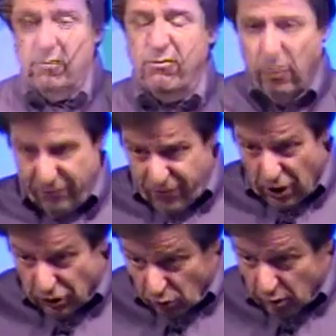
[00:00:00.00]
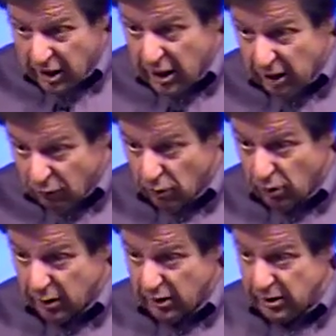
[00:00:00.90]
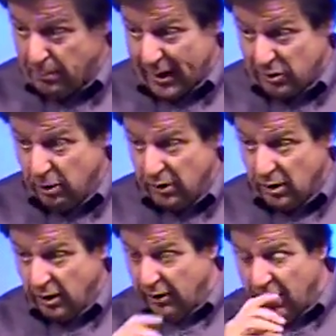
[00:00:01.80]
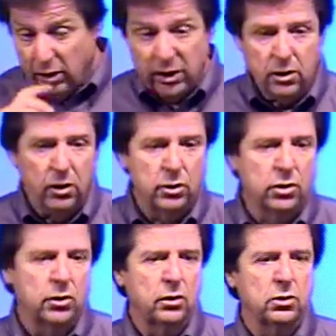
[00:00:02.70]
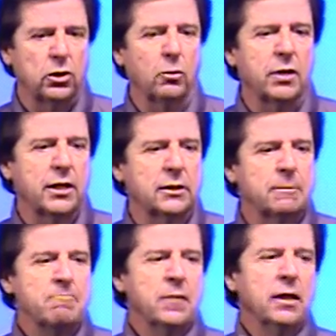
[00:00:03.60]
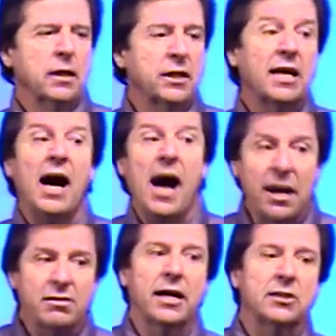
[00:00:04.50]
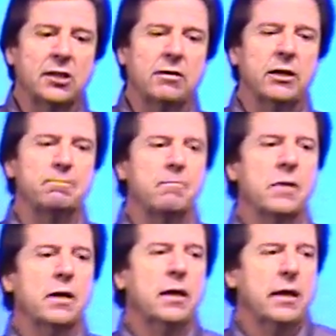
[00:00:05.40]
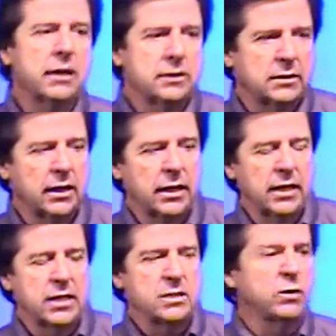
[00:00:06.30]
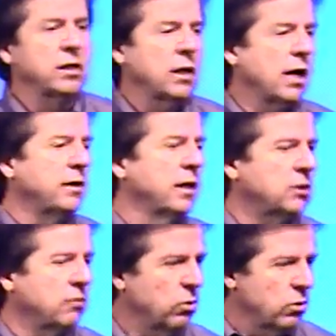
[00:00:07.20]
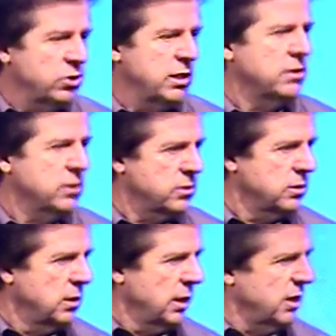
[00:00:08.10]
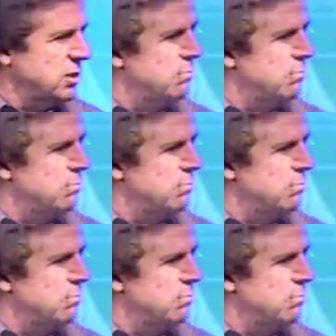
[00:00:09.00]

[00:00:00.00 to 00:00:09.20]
for further reading, if you want to look at this passage a little bit clearer, I really encourage you to do so because the context of it is, uh, is within the context of the Lord Jesus. And it's a